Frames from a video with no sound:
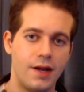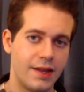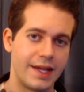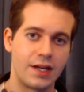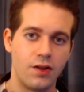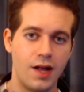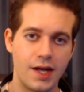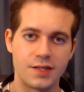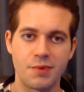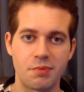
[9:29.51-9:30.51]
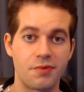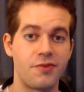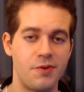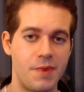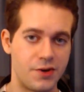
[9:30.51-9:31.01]
I like it a lot. It's my
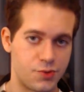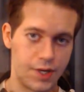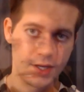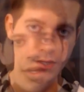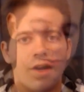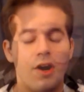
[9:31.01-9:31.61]
preferred mouse right now.